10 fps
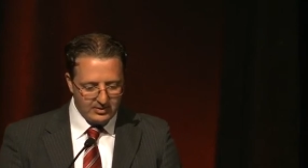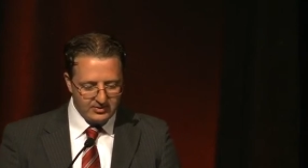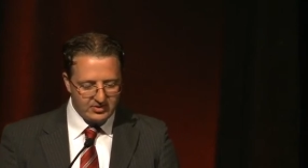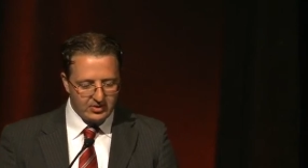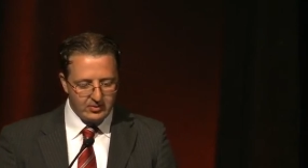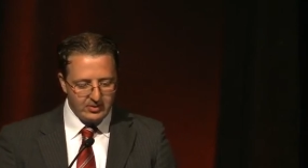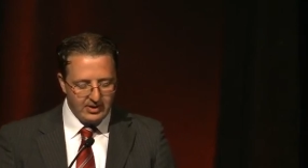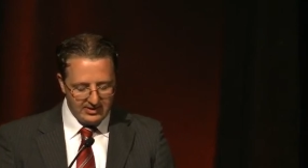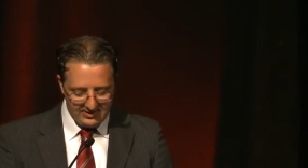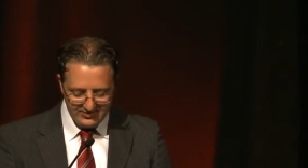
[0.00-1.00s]
So
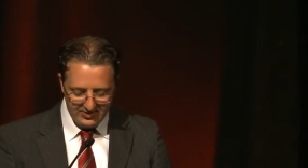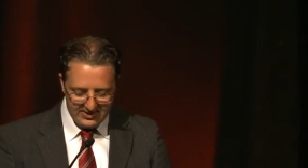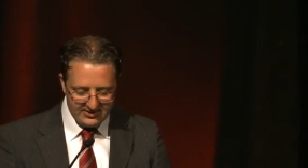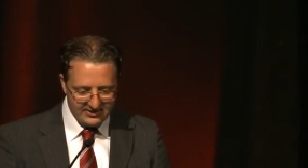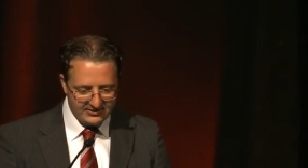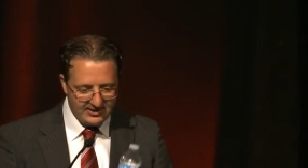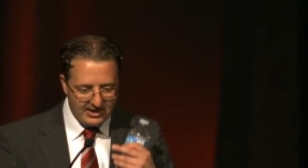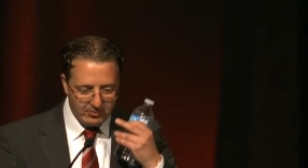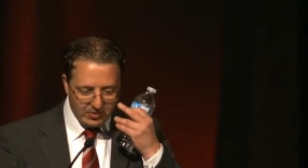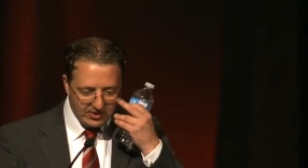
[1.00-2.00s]
let's look at an
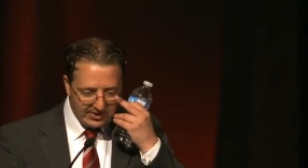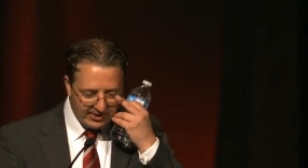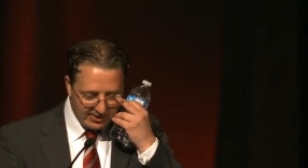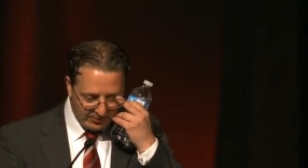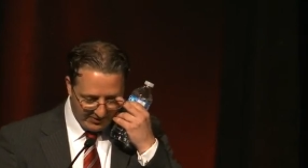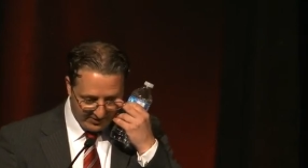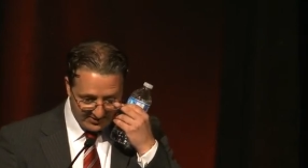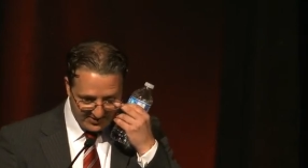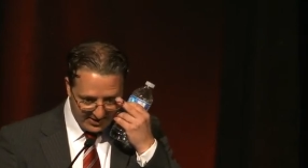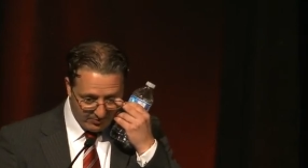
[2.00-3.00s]
example. Here we have an
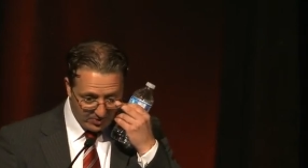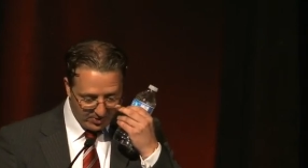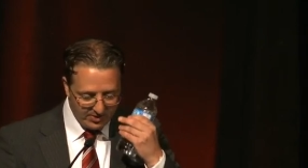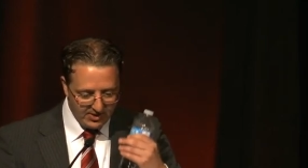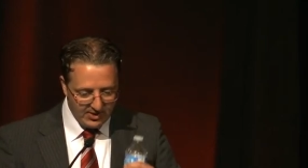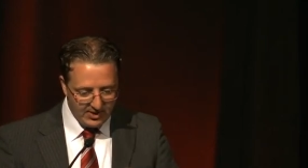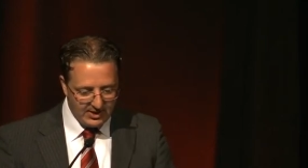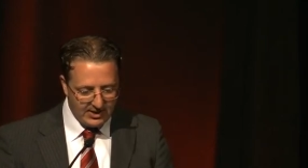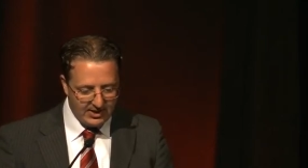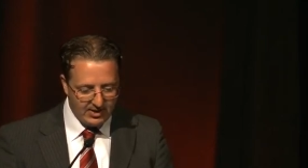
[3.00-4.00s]
example
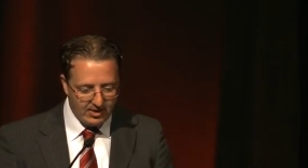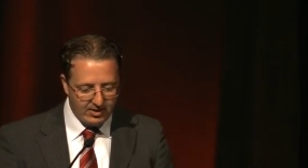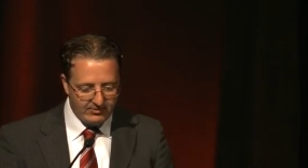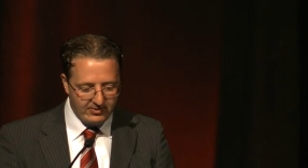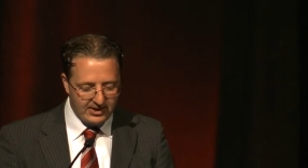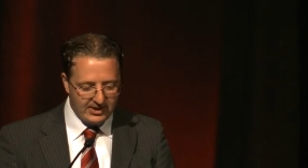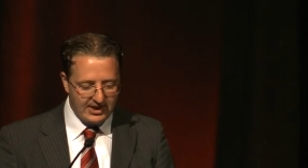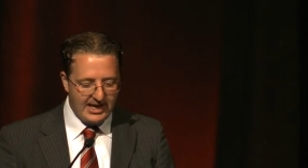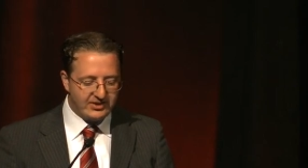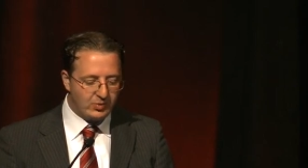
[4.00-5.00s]
of
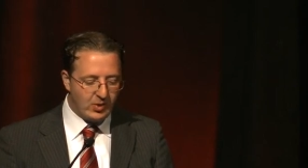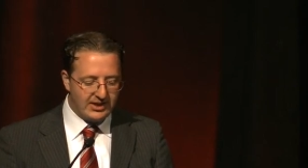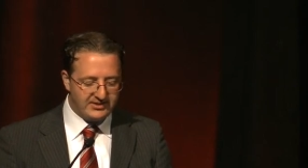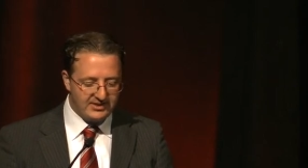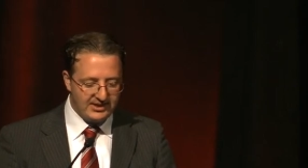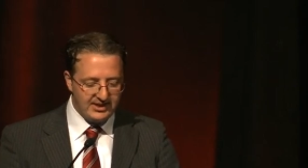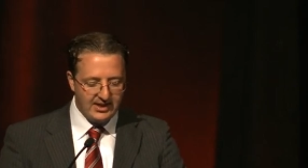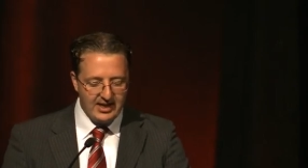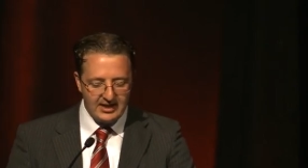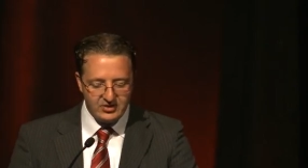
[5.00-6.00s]
XYZ.
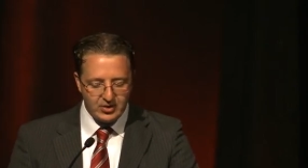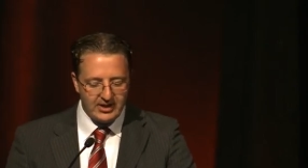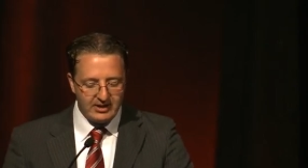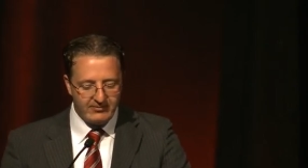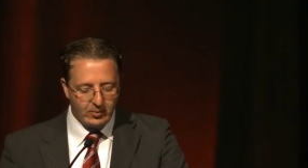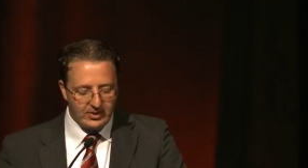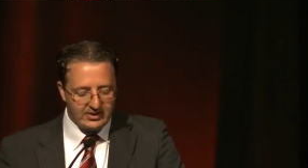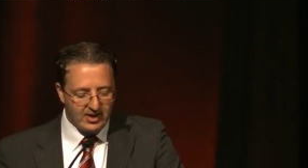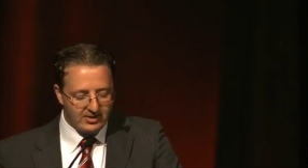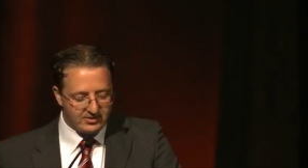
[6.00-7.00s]
It's trading at
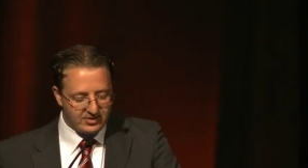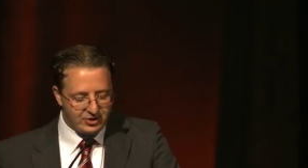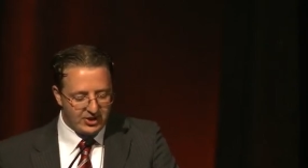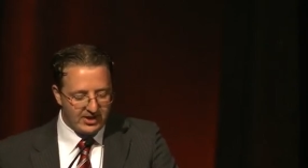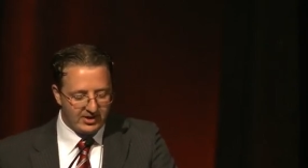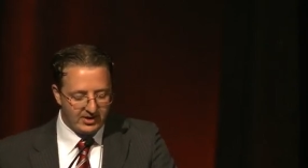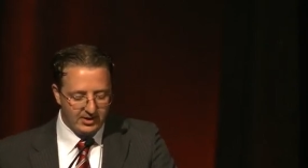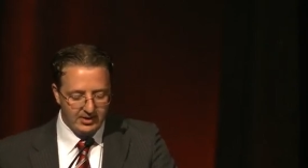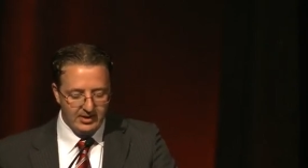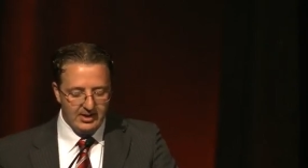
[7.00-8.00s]
$40 a share.
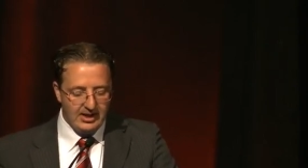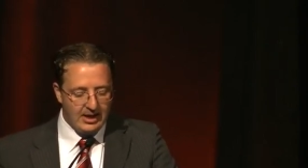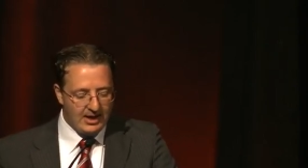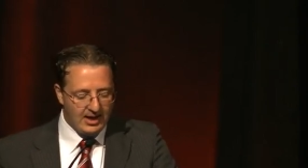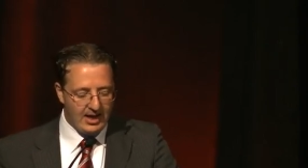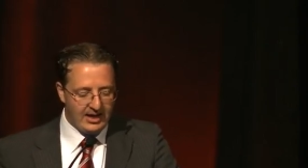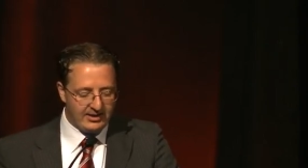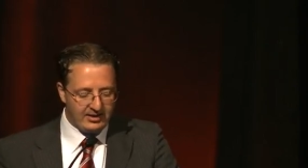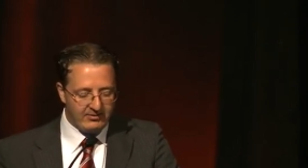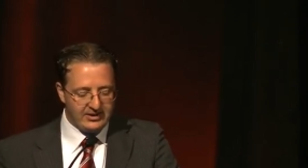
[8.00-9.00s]
And
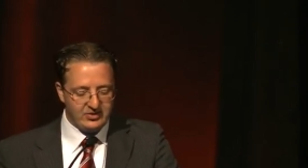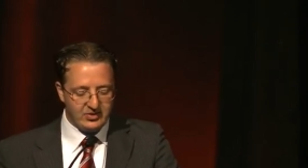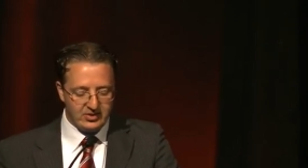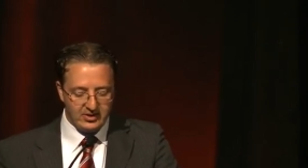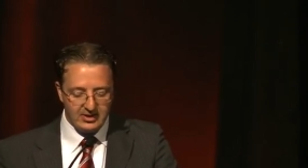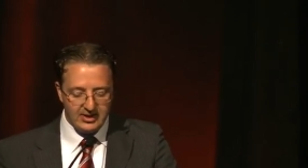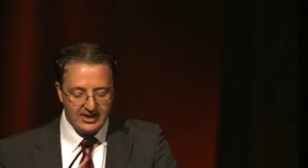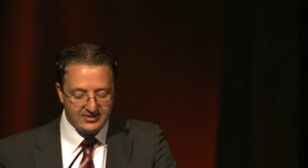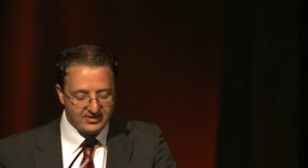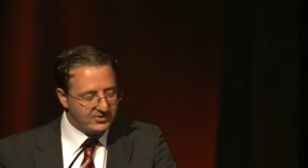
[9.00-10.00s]
the investor
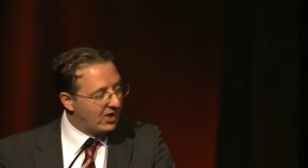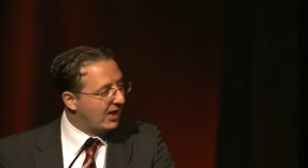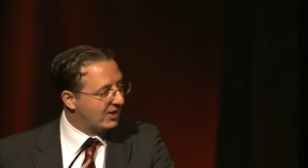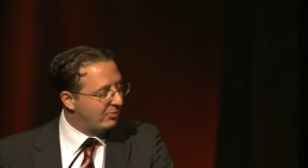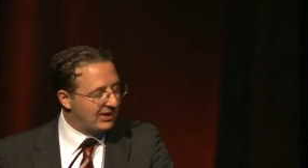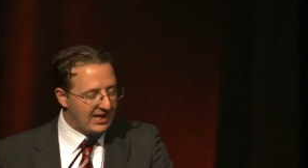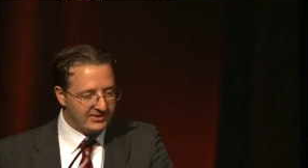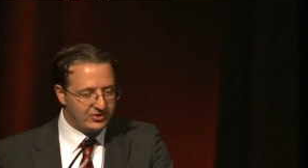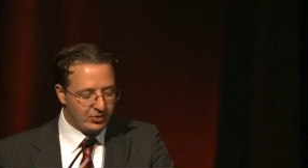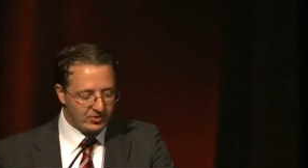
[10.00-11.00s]
likes the stock, but
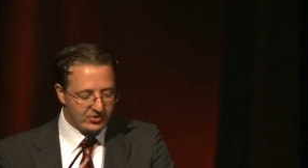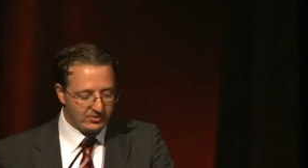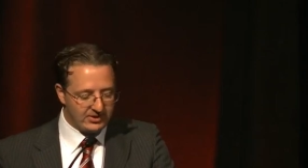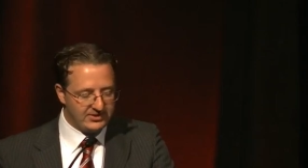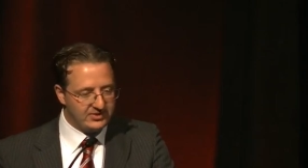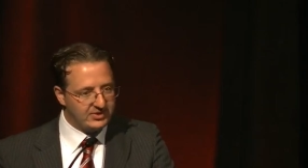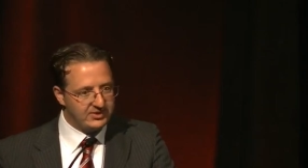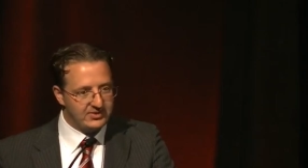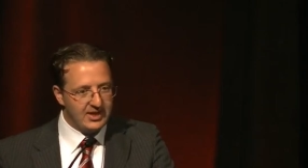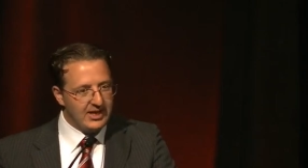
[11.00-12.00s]
has short-term concerns.